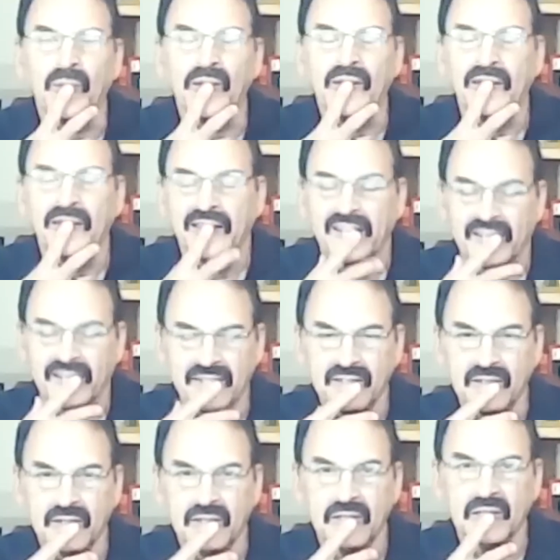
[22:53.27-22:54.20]
A lot of it
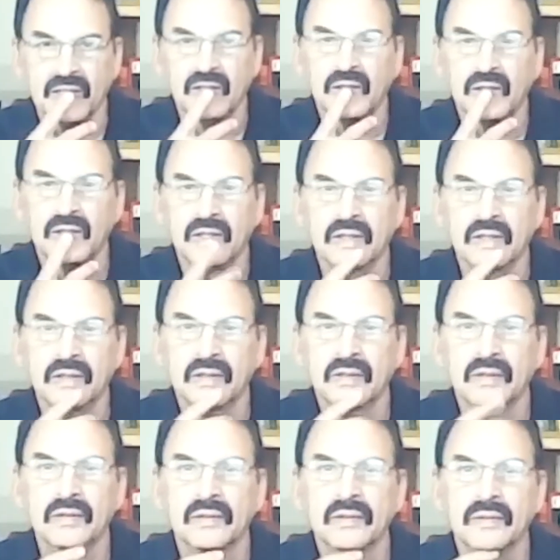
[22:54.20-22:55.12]
sounds very
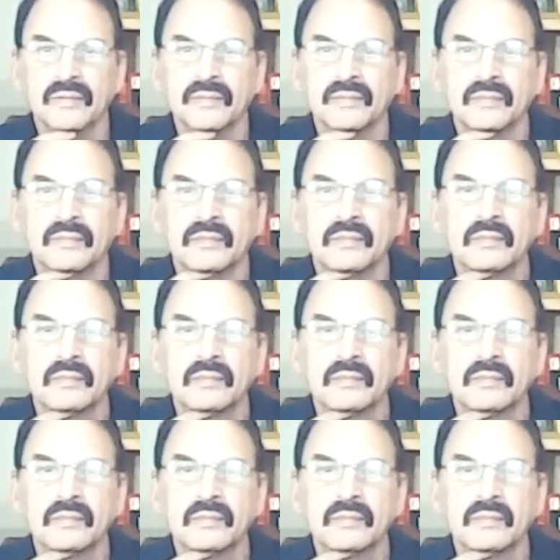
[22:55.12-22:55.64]
out there.